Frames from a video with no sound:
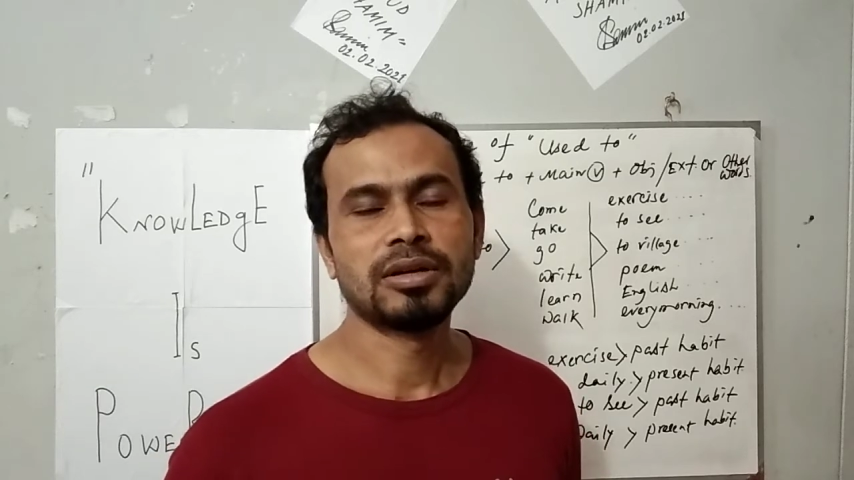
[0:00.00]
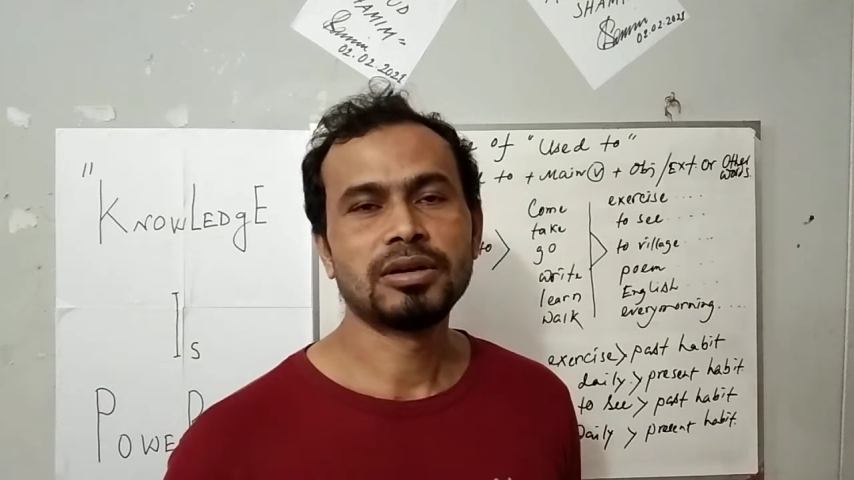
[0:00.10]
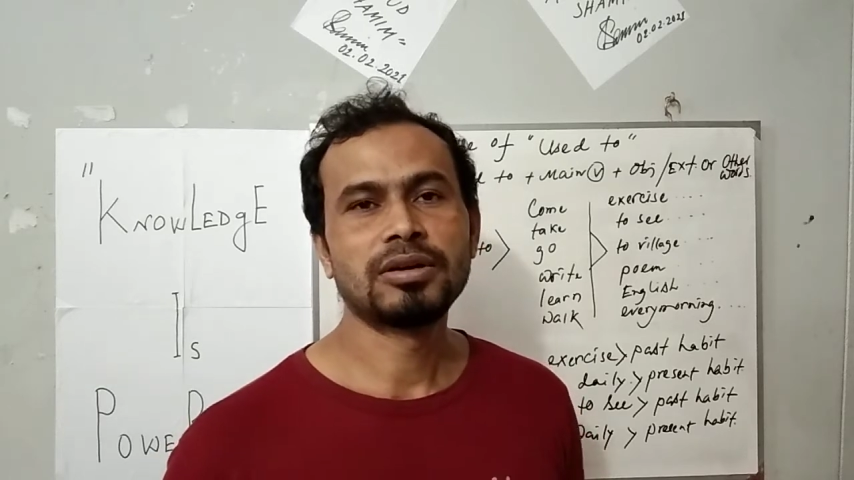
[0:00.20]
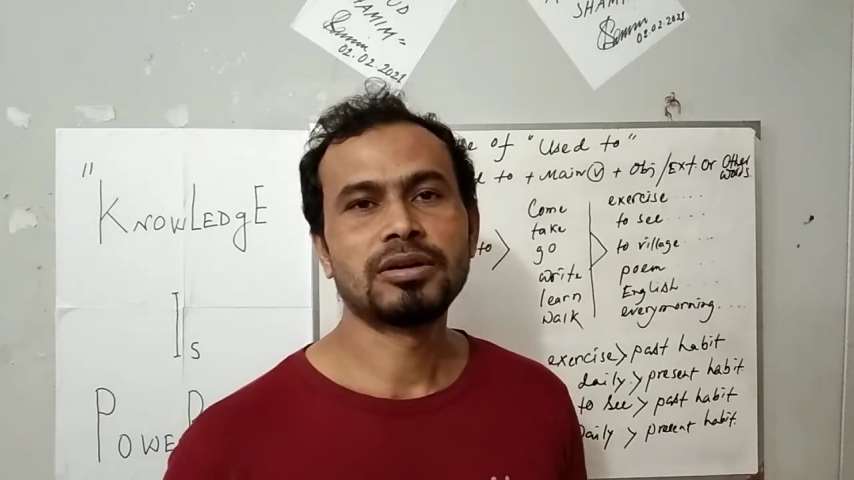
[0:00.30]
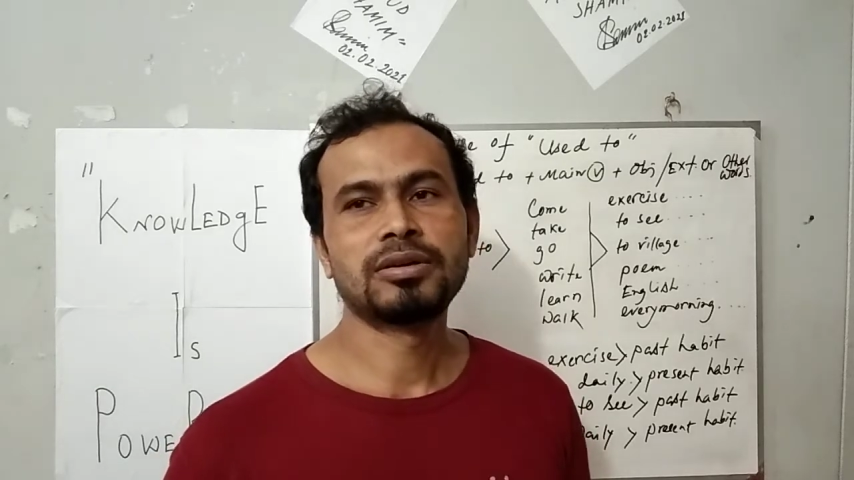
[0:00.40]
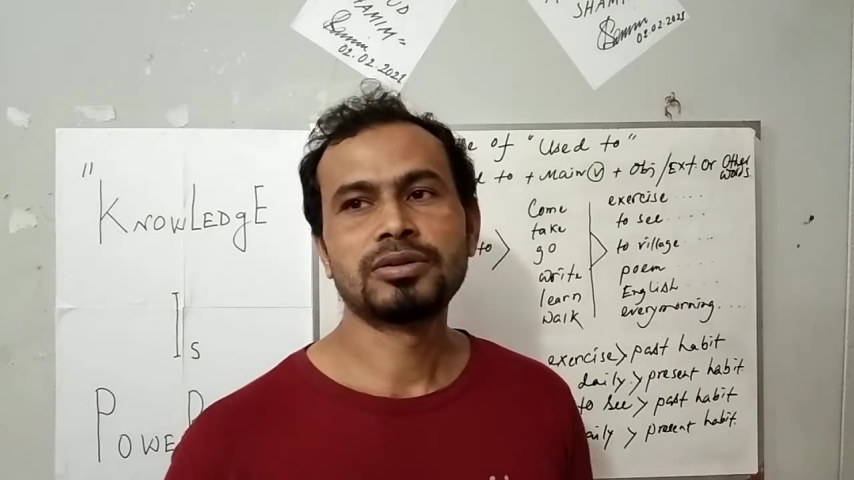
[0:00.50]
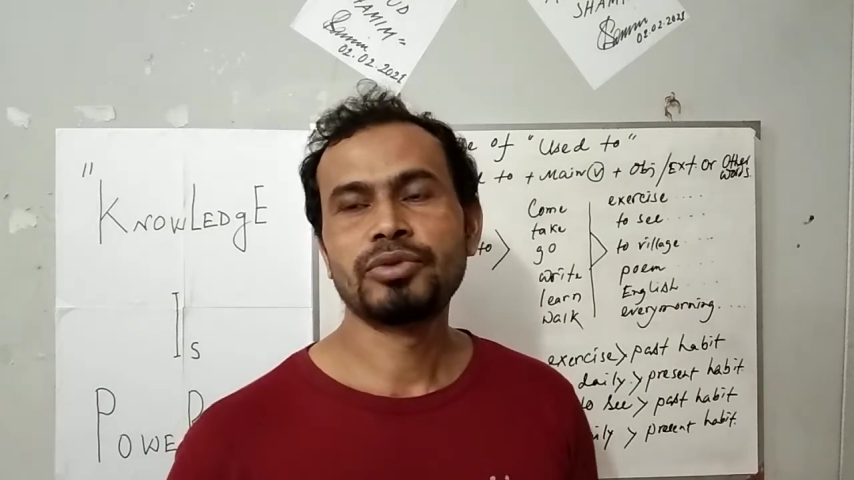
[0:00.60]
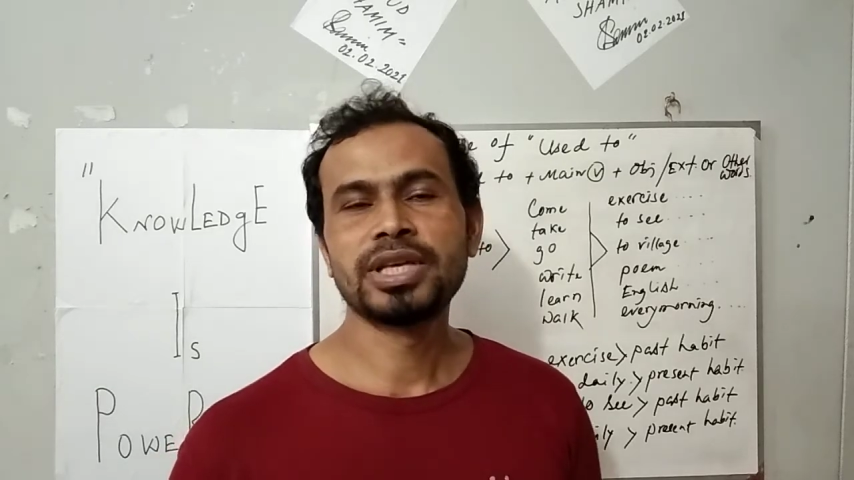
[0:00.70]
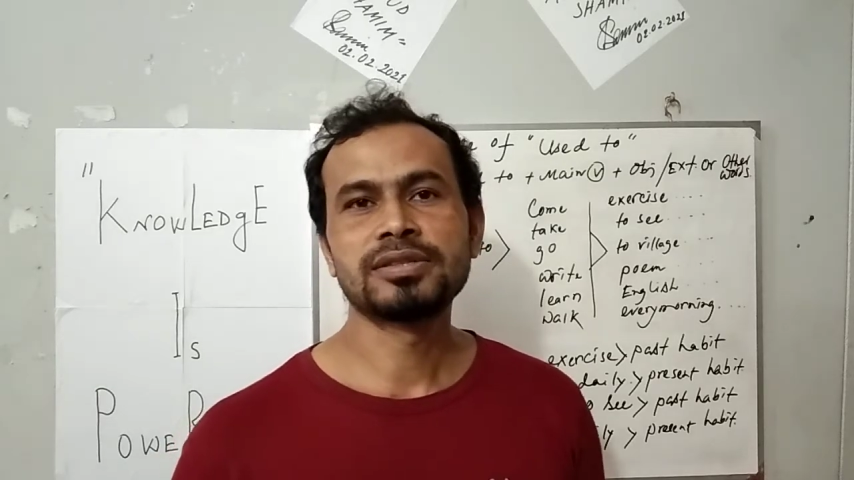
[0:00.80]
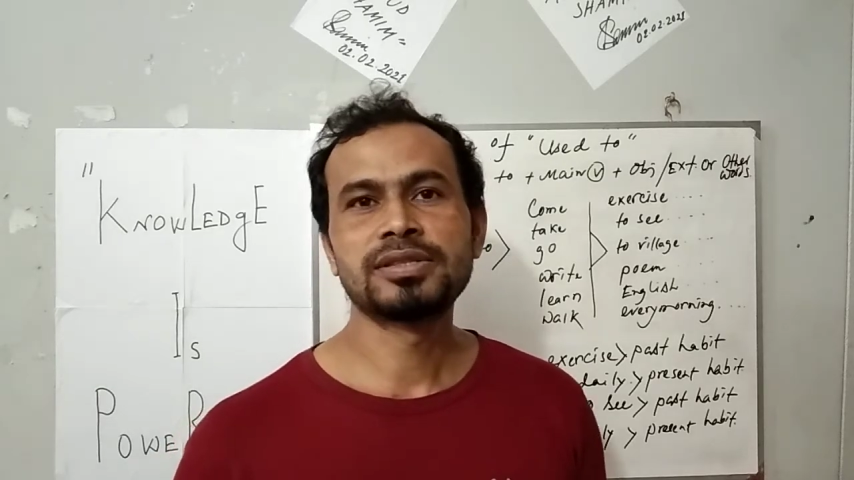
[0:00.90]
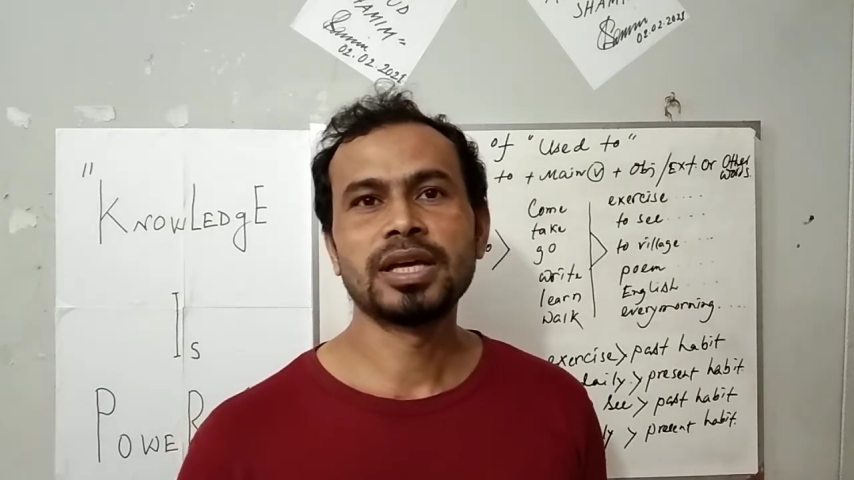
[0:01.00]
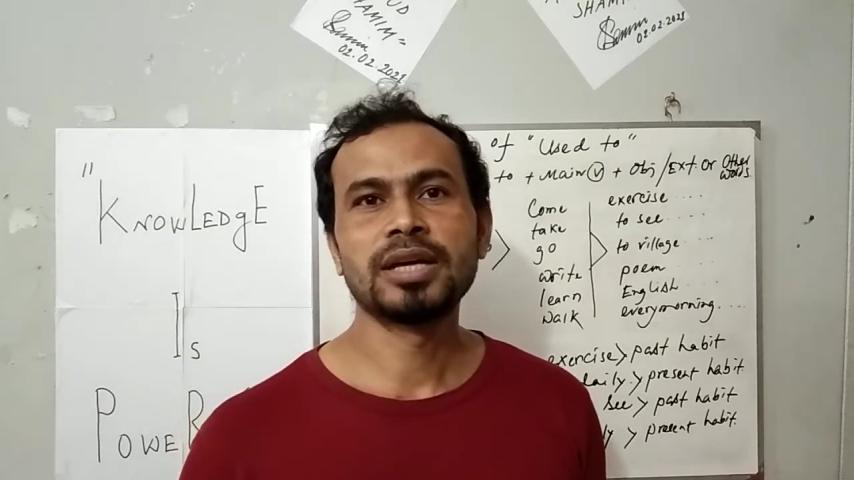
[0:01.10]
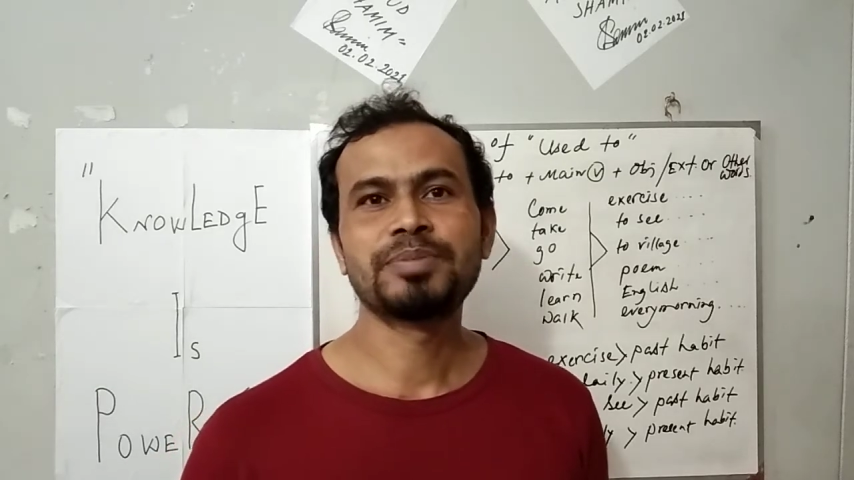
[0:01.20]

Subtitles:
or we can say